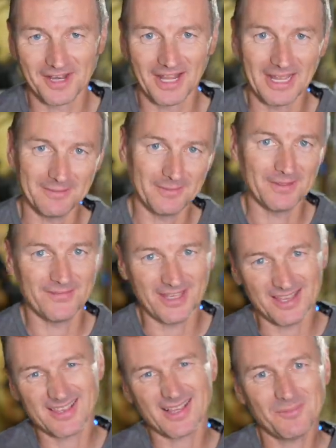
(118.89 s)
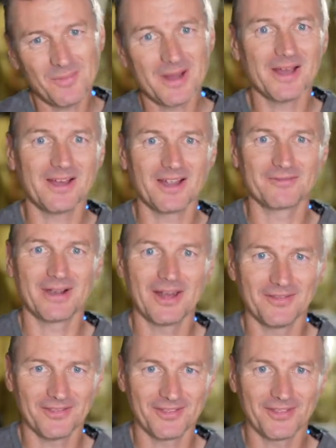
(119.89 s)
ABV, somewhere
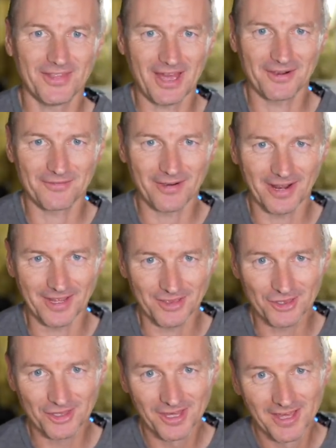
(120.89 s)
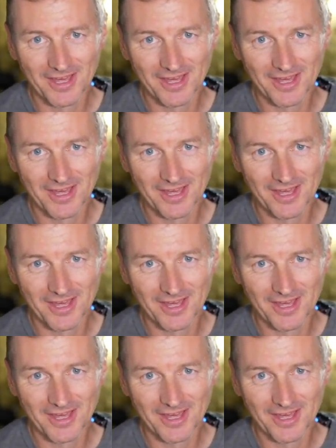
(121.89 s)
around that range.